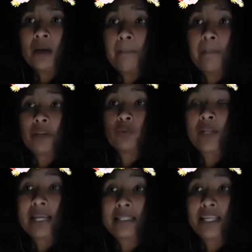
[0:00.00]
But
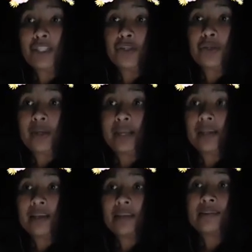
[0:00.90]
what I did do
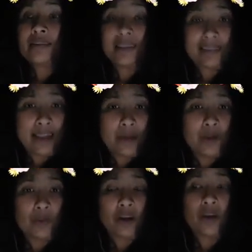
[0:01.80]
is, this time
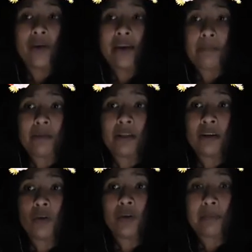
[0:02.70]
when we're going, I'm to
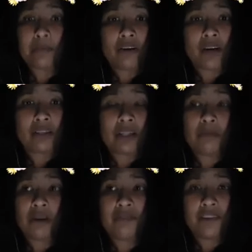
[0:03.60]
go with American and
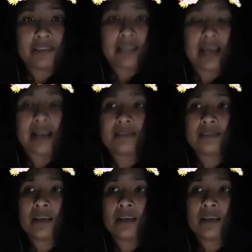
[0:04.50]
book first class.